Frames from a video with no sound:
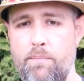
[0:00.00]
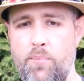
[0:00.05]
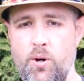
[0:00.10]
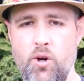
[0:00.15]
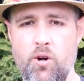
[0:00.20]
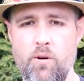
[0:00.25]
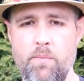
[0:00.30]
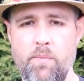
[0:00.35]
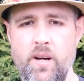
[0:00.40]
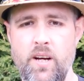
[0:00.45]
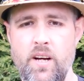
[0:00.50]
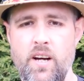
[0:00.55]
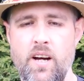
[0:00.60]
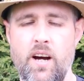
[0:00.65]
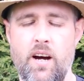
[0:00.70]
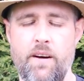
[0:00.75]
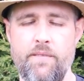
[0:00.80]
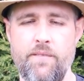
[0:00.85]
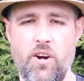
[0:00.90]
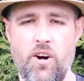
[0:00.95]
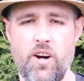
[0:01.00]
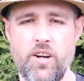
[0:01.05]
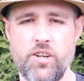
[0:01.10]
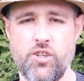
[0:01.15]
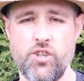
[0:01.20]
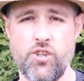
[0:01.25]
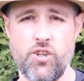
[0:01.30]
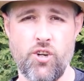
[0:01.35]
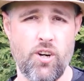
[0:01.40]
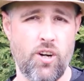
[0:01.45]
boom. I'm not
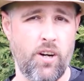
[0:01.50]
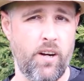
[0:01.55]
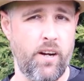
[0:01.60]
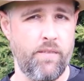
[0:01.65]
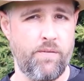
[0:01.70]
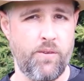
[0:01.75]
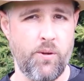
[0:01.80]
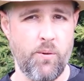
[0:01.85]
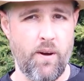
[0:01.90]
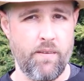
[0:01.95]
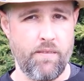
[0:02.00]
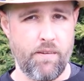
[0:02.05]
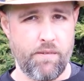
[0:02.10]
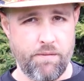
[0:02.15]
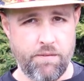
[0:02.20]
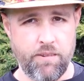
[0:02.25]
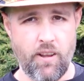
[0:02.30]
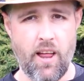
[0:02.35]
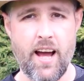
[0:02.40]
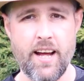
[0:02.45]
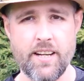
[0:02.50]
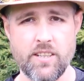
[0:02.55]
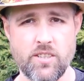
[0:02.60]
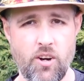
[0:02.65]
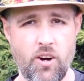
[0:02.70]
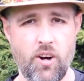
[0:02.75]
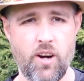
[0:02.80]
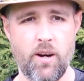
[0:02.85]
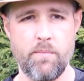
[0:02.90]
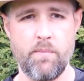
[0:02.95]
sure if you have a flat
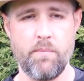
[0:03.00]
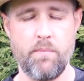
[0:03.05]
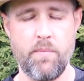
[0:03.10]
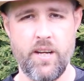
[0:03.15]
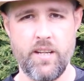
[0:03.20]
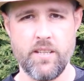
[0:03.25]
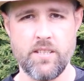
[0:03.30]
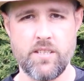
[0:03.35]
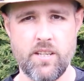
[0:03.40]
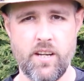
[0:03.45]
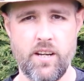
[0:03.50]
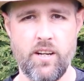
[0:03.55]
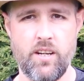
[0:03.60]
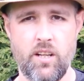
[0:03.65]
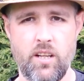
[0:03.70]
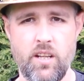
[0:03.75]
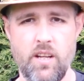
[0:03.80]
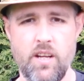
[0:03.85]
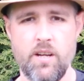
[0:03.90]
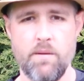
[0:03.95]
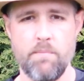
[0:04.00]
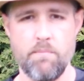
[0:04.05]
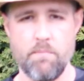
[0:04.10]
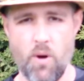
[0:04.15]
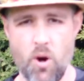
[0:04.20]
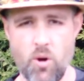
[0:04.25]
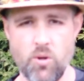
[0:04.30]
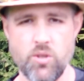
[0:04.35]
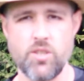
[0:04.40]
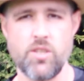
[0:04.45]
top mainsail.
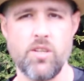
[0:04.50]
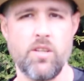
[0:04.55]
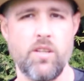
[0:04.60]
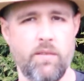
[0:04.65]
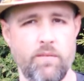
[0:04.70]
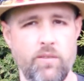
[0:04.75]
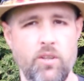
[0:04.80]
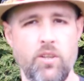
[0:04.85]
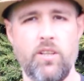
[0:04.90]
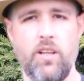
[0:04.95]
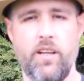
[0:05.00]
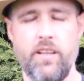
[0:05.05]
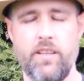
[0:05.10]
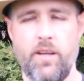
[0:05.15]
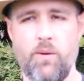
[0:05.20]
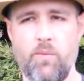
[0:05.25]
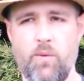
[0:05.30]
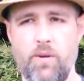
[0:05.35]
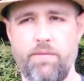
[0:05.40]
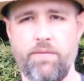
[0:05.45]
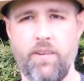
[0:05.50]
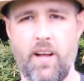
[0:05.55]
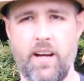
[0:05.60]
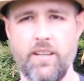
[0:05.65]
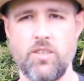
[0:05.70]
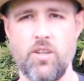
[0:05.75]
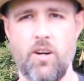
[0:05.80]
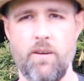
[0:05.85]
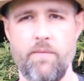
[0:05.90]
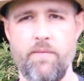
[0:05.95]
Most of them look like they were
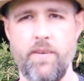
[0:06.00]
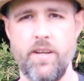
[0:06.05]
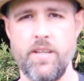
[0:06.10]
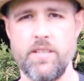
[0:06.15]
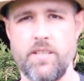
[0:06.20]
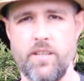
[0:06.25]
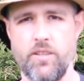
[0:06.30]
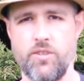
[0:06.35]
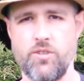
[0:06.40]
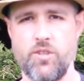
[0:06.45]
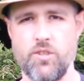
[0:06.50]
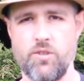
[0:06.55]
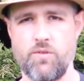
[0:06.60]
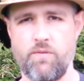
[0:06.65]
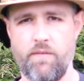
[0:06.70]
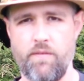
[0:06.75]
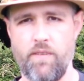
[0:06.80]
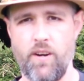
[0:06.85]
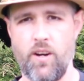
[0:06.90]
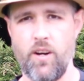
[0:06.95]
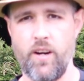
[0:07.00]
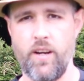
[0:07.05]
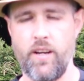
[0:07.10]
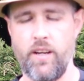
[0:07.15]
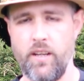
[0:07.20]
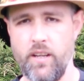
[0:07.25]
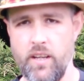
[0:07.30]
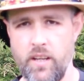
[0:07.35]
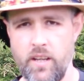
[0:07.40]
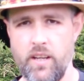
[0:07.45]
flat top mainsails, just
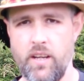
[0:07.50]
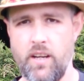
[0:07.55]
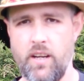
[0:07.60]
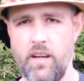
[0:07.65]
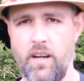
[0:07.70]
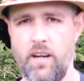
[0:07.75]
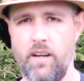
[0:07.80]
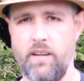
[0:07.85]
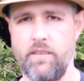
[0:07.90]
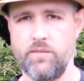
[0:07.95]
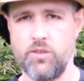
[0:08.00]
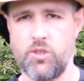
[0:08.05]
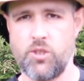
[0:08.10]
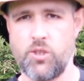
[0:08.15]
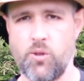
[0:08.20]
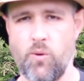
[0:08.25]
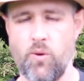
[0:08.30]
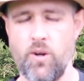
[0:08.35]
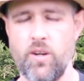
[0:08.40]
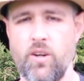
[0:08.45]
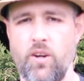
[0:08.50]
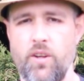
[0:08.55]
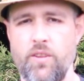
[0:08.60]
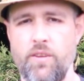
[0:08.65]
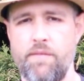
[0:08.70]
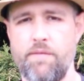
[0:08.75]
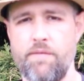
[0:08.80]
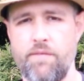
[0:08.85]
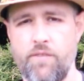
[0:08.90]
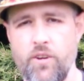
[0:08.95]
very short on
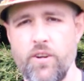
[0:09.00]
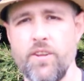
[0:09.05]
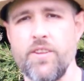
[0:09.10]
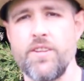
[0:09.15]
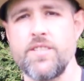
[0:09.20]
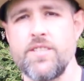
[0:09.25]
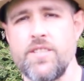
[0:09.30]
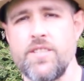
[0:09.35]
the foot of the